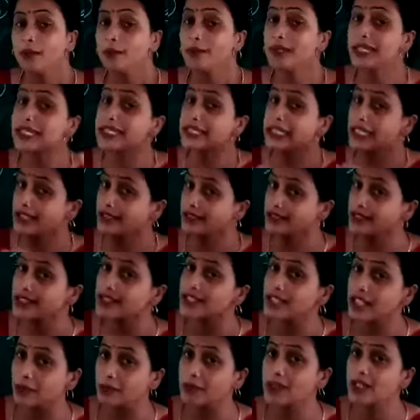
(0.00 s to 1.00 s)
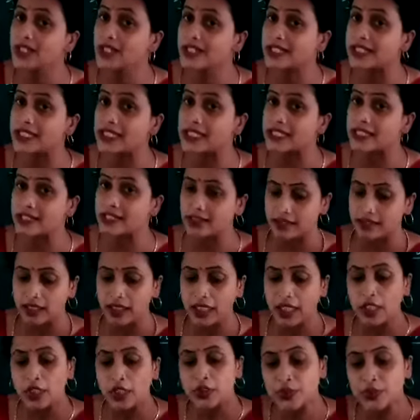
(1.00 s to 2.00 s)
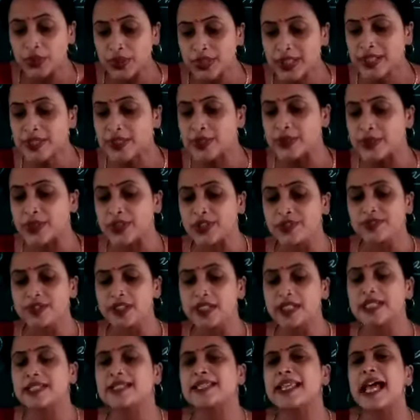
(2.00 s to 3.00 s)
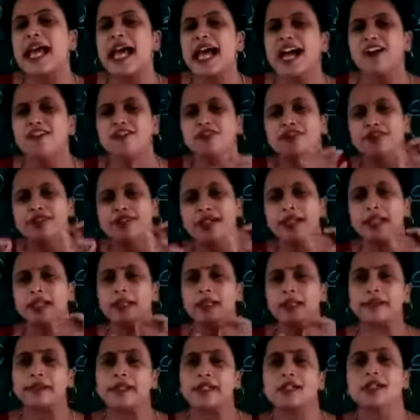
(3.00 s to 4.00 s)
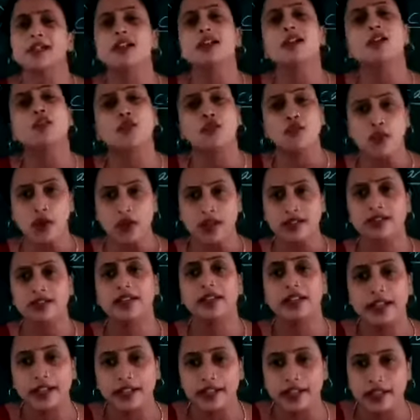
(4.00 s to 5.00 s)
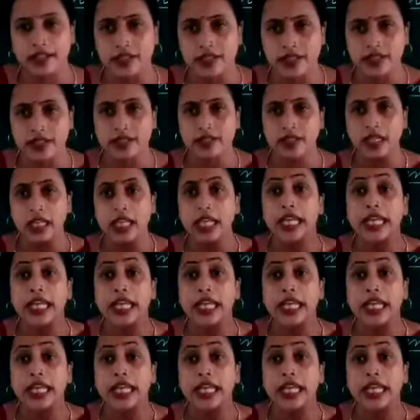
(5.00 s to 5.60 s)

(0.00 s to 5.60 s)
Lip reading: means in the summer season, these rivers have very little water in it.